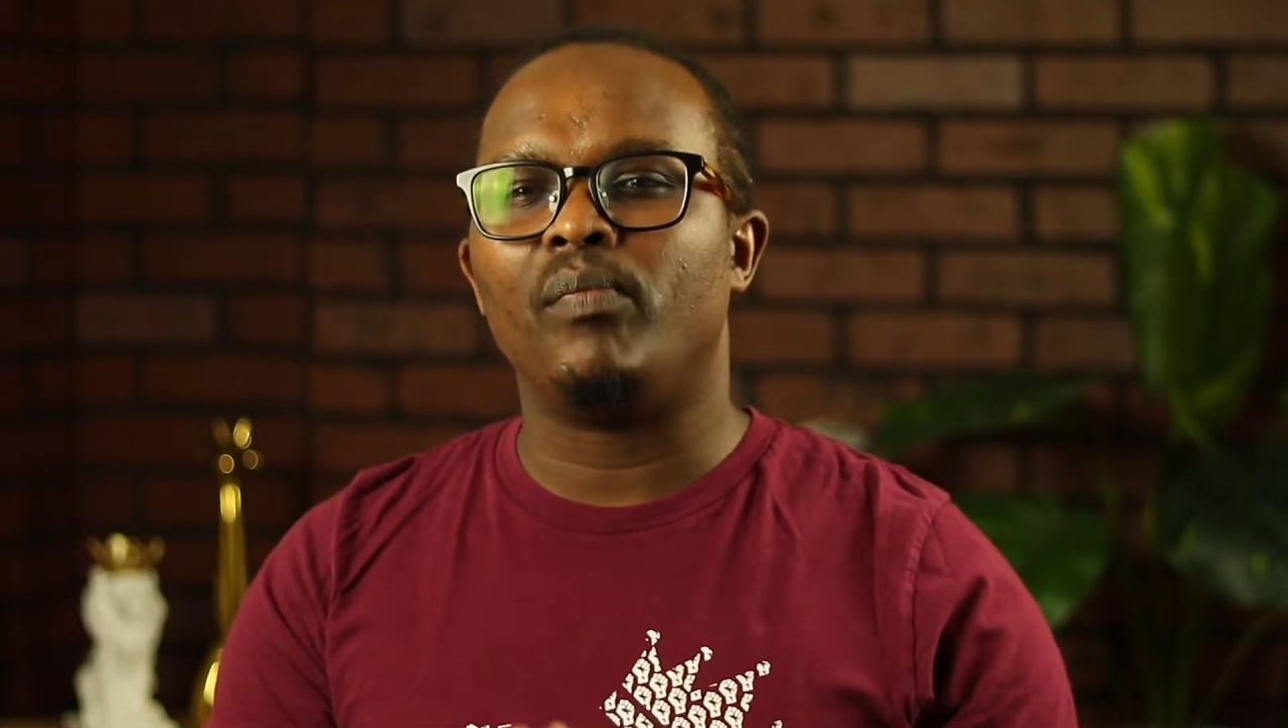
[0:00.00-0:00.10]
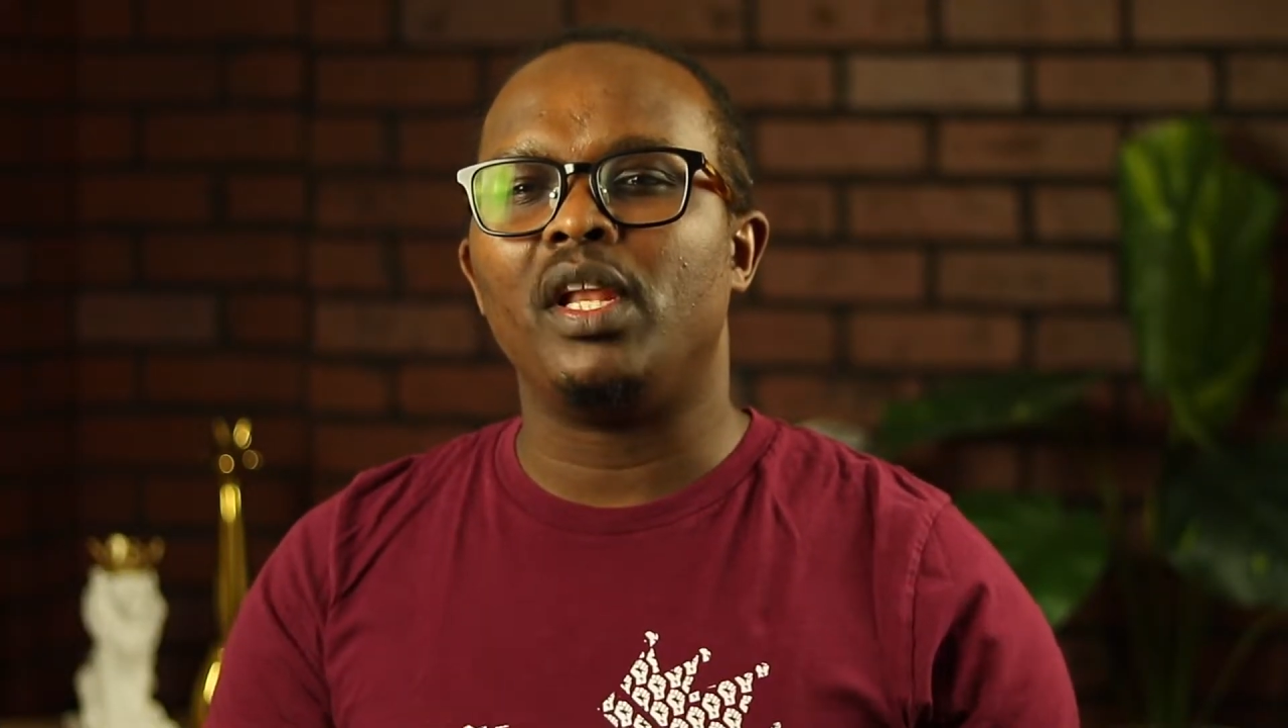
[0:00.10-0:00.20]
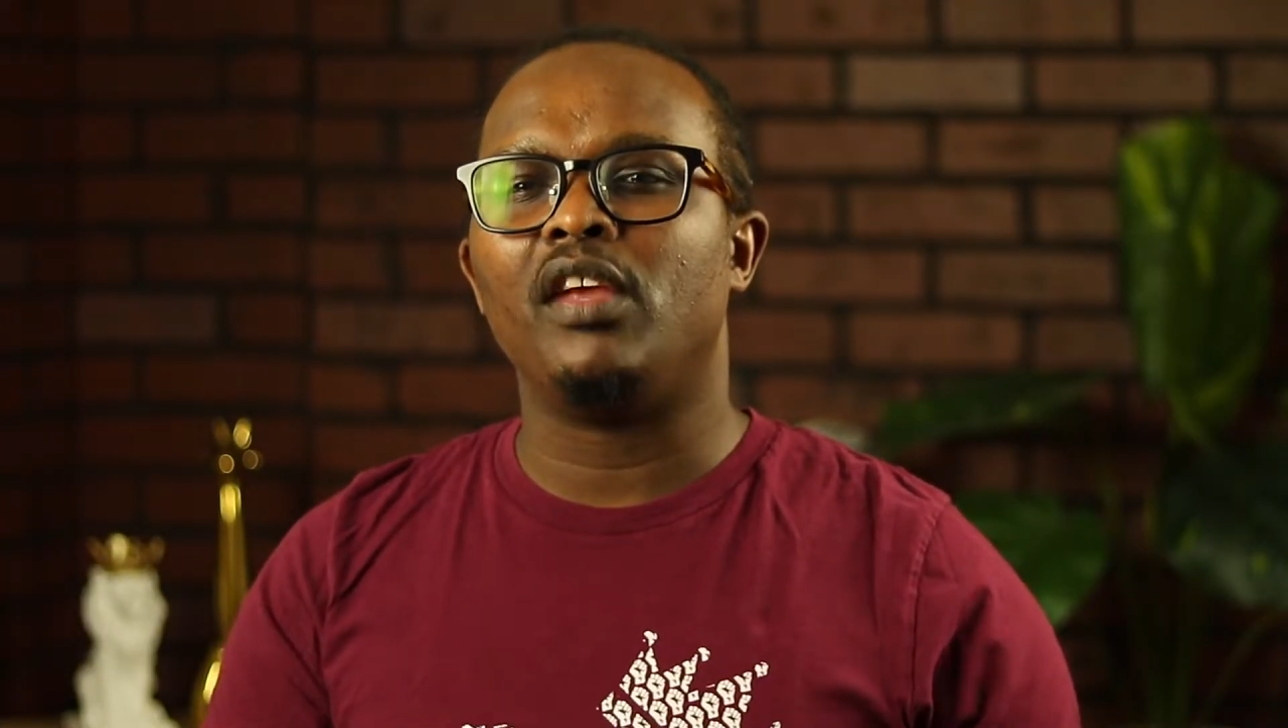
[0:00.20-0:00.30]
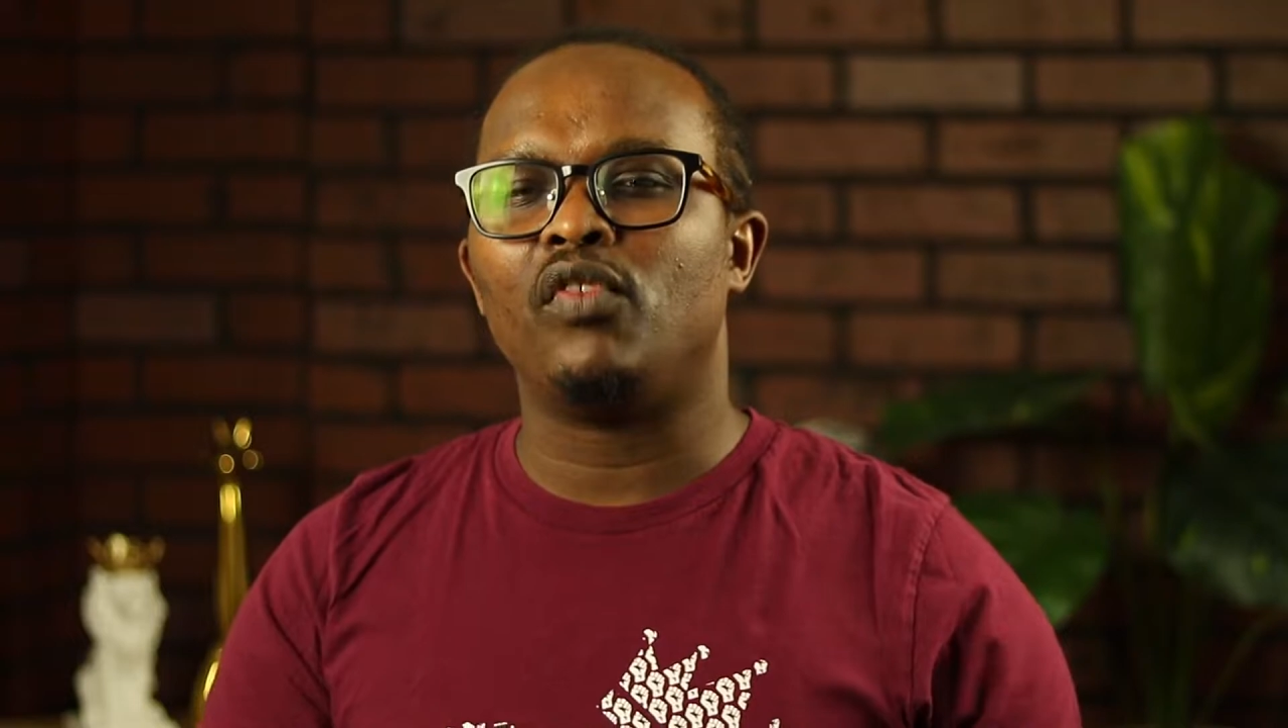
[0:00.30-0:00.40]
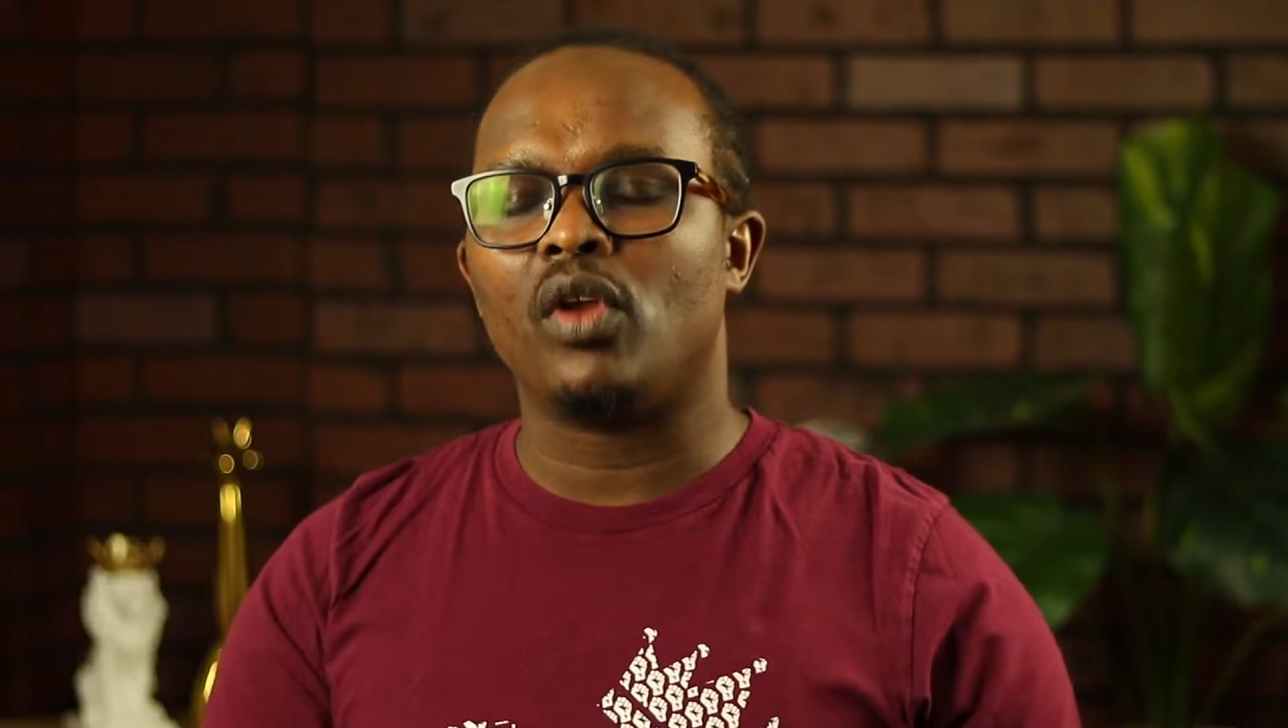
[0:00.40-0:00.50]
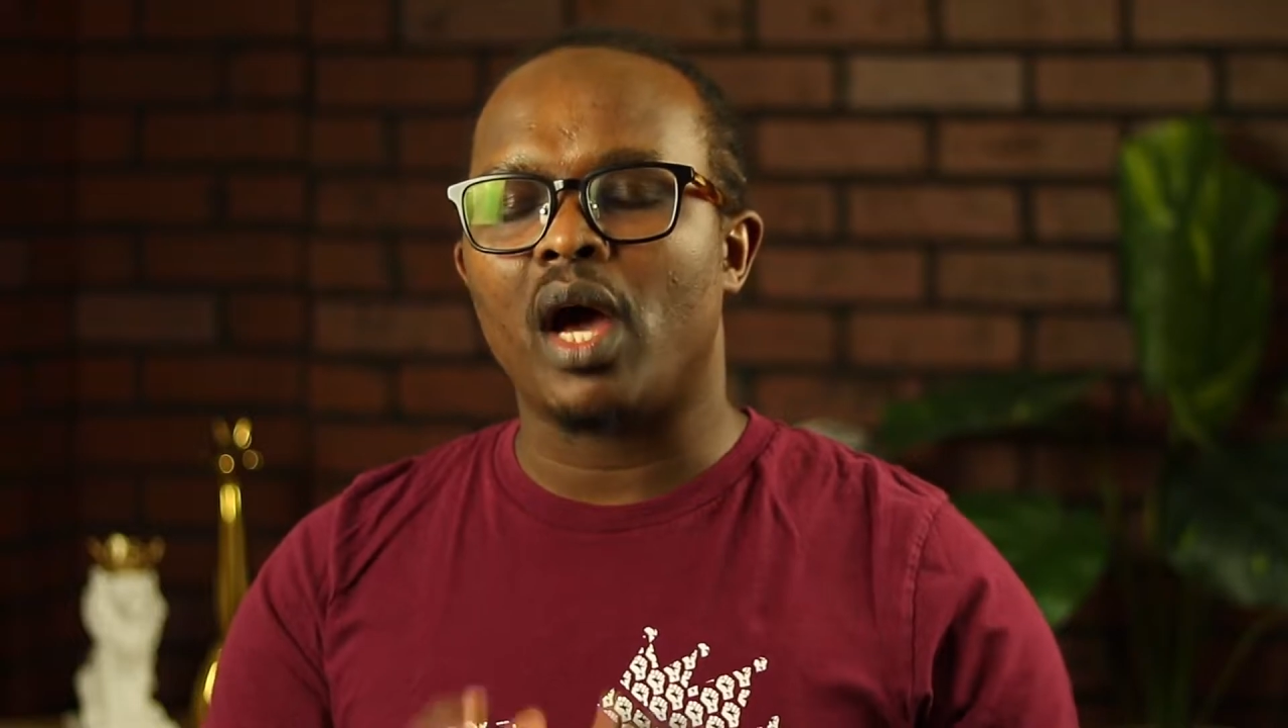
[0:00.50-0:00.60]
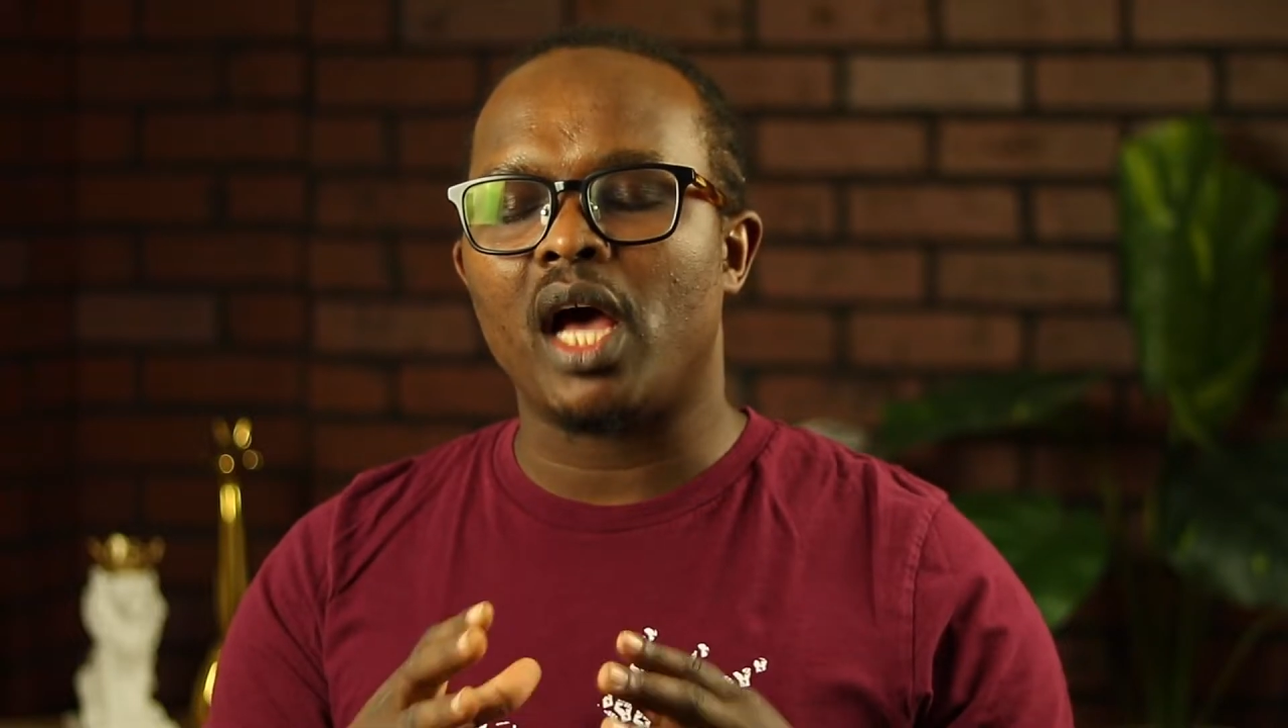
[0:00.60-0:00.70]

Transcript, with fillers: believe in your